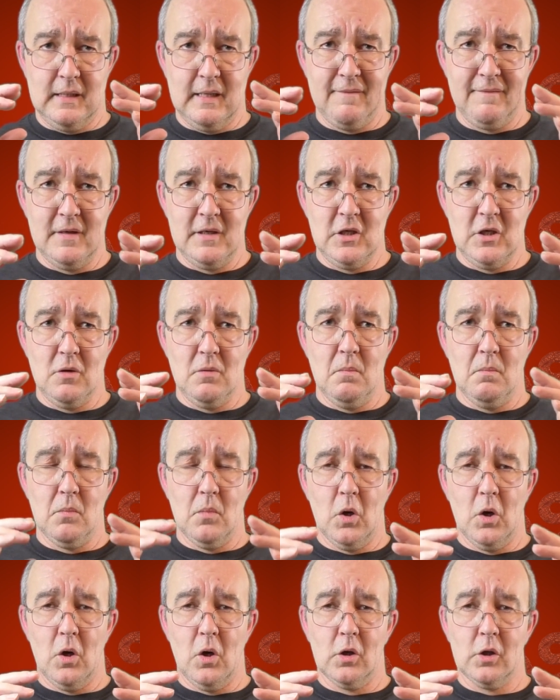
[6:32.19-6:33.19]
giving you
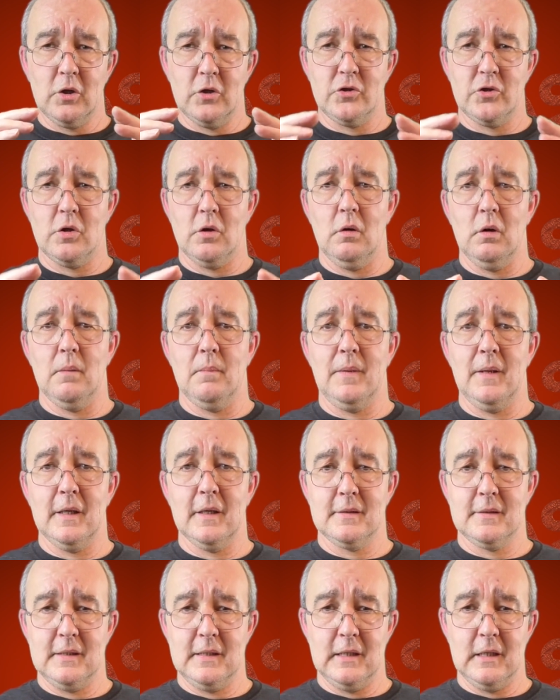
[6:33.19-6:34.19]
more
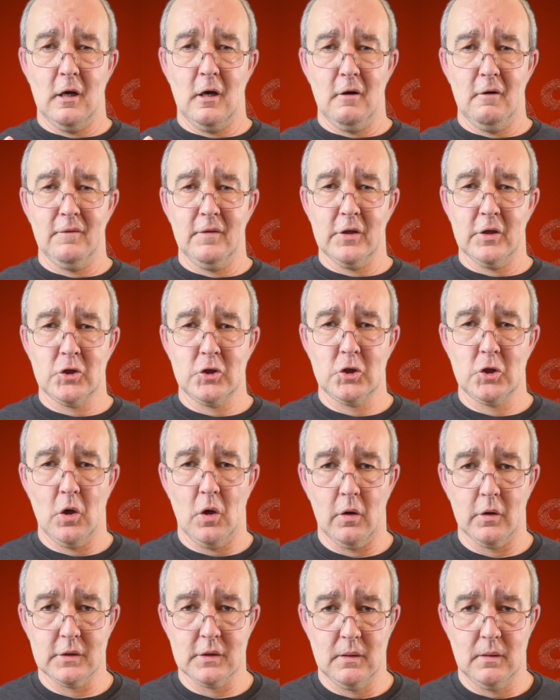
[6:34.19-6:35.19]
controllability over the
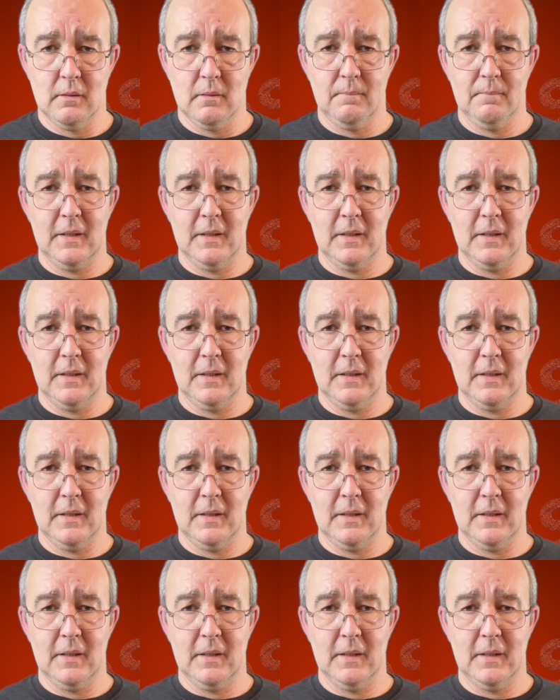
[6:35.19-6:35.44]
shot,